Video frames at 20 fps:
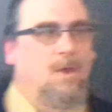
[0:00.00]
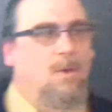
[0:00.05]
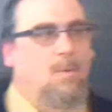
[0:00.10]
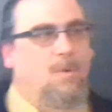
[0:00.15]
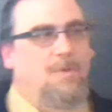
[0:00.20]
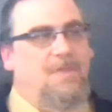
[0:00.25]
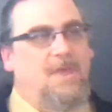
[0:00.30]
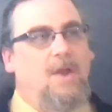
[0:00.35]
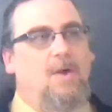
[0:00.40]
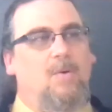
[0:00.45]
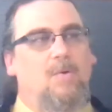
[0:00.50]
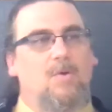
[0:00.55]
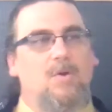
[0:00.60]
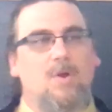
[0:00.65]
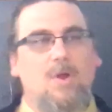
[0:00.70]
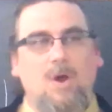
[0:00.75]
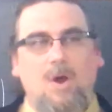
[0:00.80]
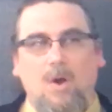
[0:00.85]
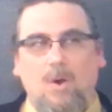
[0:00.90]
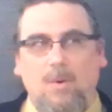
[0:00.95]
What they don't
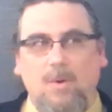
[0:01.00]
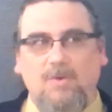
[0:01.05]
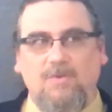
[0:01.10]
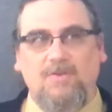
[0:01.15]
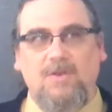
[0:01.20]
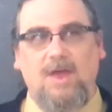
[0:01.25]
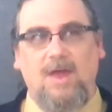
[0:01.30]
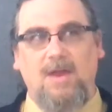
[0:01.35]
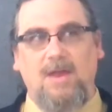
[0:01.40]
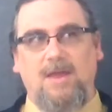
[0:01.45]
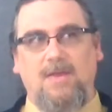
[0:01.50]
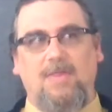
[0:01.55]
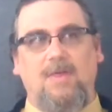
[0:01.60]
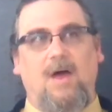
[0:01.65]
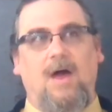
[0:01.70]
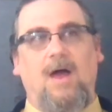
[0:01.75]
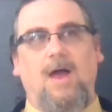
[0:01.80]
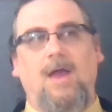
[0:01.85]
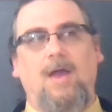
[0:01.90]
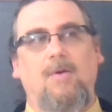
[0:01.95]
know is that in
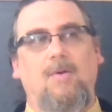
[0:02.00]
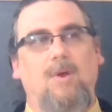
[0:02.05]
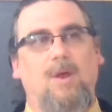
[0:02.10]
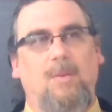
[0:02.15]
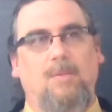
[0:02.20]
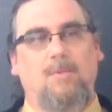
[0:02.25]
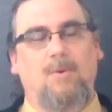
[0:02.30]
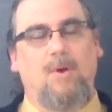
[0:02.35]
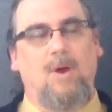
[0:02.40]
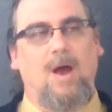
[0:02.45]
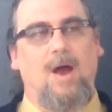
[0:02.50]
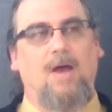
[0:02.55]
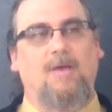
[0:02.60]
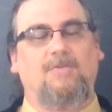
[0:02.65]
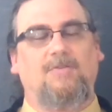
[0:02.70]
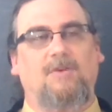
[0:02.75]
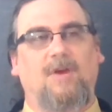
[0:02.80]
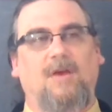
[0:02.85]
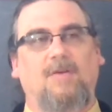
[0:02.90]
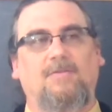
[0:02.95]
the hiring
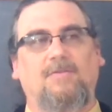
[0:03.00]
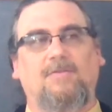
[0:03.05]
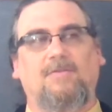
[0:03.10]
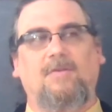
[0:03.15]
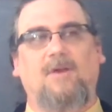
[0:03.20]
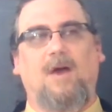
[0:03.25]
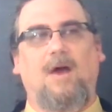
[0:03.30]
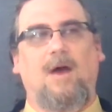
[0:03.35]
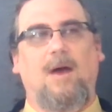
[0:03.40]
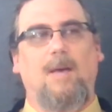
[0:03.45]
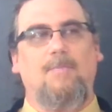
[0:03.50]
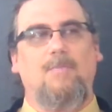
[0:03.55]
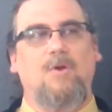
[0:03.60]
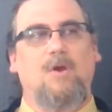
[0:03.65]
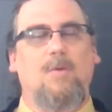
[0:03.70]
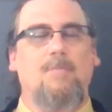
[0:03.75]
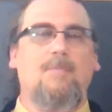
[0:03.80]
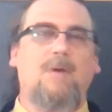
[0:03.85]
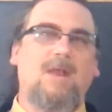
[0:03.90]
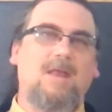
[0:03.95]
process, um,
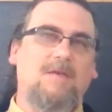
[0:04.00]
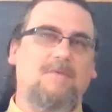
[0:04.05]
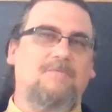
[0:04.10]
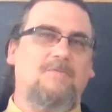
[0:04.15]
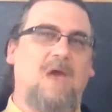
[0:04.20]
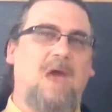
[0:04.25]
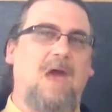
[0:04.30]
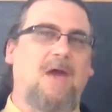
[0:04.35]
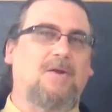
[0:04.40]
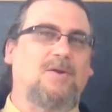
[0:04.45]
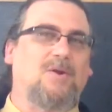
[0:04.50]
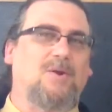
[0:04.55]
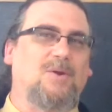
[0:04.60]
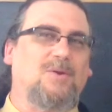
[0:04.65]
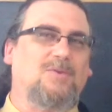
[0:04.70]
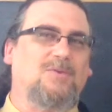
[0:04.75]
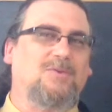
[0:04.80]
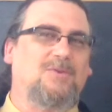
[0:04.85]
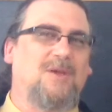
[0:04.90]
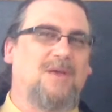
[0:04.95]
there are many
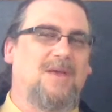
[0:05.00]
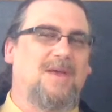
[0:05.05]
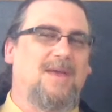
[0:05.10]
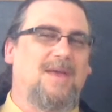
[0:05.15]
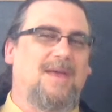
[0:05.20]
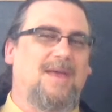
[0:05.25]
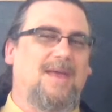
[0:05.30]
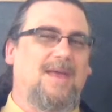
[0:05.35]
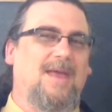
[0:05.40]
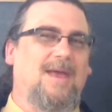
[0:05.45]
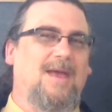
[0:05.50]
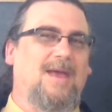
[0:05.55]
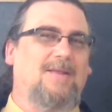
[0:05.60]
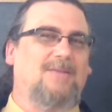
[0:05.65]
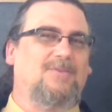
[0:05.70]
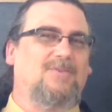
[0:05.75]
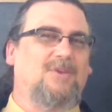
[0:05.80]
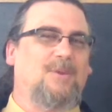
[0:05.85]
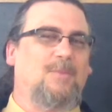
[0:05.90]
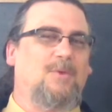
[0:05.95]
factors,
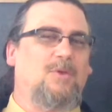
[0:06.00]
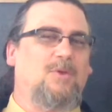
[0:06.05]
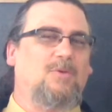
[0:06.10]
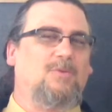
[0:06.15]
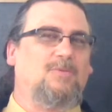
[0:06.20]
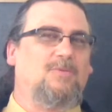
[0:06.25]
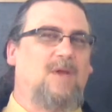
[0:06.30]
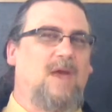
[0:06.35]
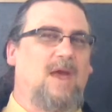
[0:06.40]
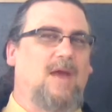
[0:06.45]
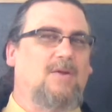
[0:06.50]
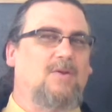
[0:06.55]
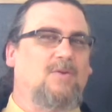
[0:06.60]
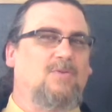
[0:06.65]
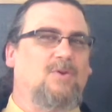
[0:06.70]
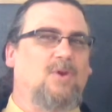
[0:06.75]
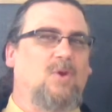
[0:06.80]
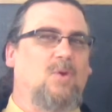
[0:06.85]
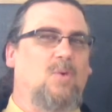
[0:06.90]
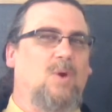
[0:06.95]
and some of those
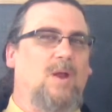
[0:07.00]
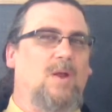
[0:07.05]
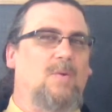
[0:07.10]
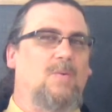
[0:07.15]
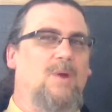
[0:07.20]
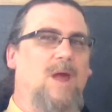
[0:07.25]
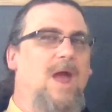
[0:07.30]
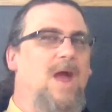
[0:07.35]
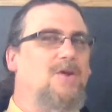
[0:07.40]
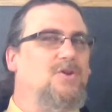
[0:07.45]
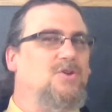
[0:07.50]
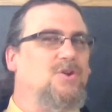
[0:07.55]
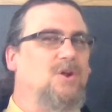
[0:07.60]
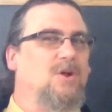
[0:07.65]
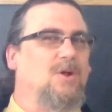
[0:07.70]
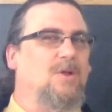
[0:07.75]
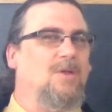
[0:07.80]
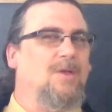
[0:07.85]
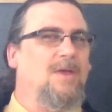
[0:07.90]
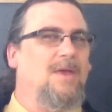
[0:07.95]
factors are quite
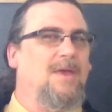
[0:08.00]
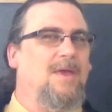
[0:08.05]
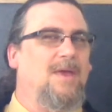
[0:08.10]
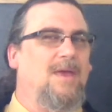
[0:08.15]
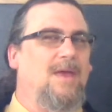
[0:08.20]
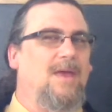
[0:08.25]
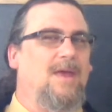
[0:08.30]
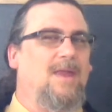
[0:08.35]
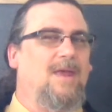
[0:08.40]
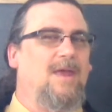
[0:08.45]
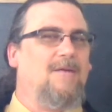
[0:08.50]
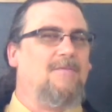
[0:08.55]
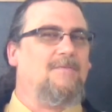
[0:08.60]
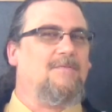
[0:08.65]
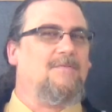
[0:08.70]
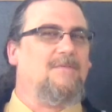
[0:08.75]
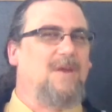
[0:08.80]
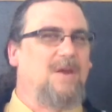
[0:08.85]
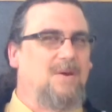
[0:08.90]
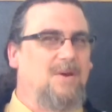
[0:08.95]
irrational and have
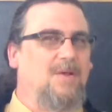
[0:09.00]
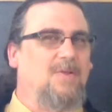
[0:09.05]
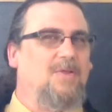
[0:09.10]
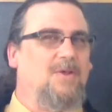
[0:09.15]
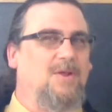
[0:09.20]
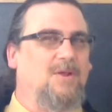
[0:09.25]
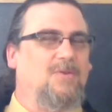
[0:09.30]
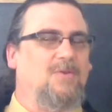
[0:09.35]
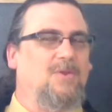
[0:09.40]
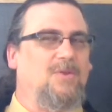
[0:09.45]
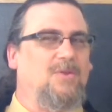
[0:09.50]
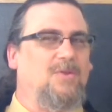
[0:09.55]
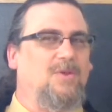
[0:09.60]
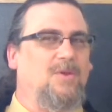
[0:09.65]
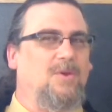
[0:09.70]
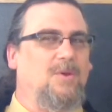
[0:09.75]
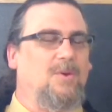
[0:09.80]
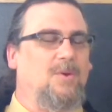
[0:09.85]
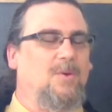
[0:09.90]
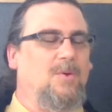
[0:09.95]
very little to
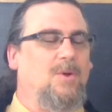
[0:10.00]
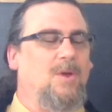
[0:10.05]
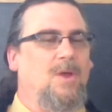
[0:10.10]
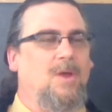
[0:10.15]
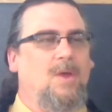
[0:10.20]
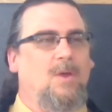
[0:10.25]
do